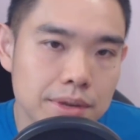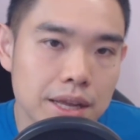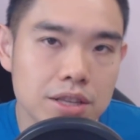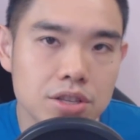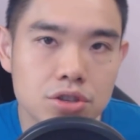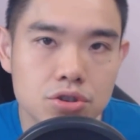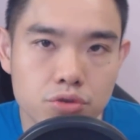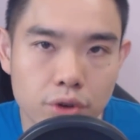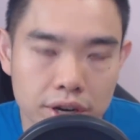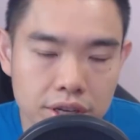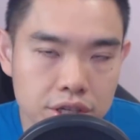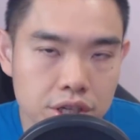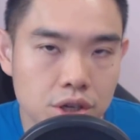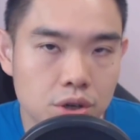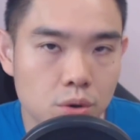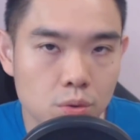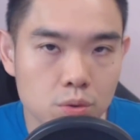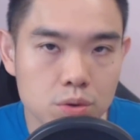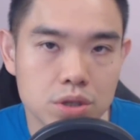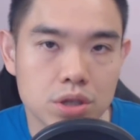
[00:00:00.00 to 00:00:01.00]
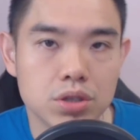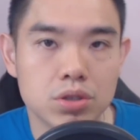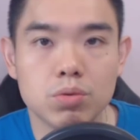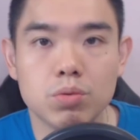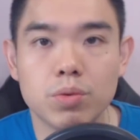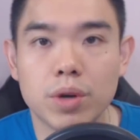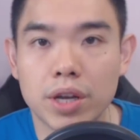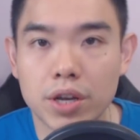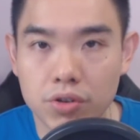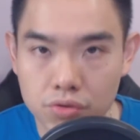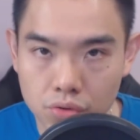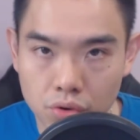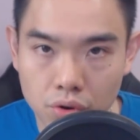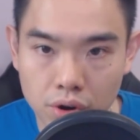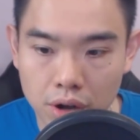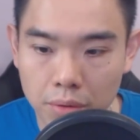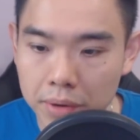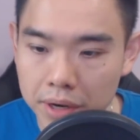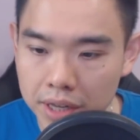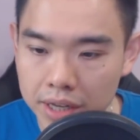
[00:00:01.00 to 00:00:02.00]
that strategy goes into a
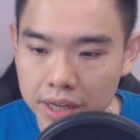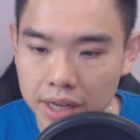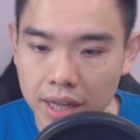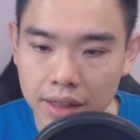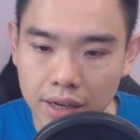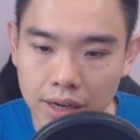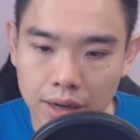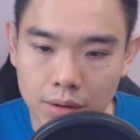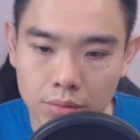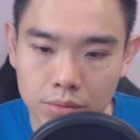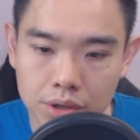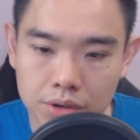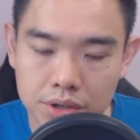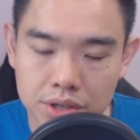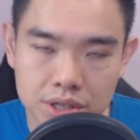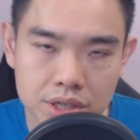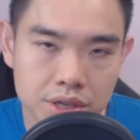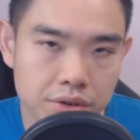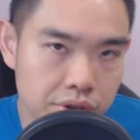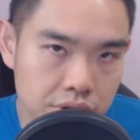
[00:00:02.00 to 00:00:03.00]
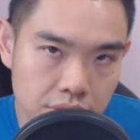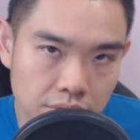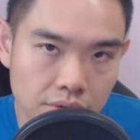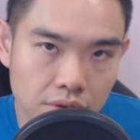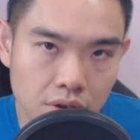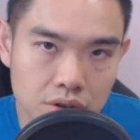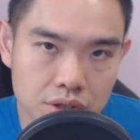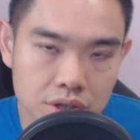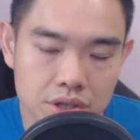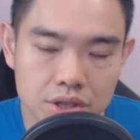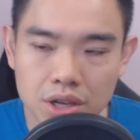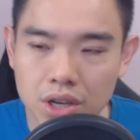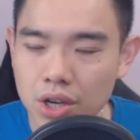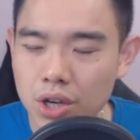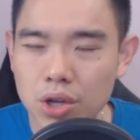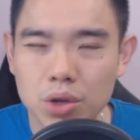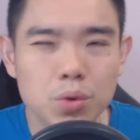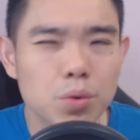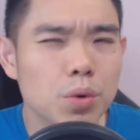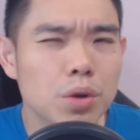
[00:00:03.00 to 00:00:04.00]
drawdown, meaning you encounter a series of losses,
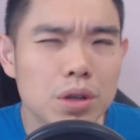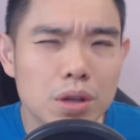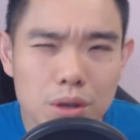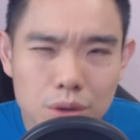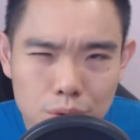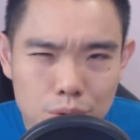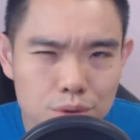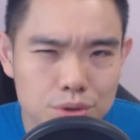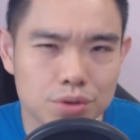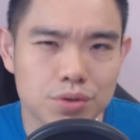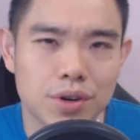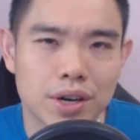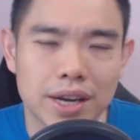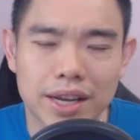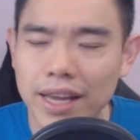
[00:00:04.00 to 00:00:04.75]
you will lose, right?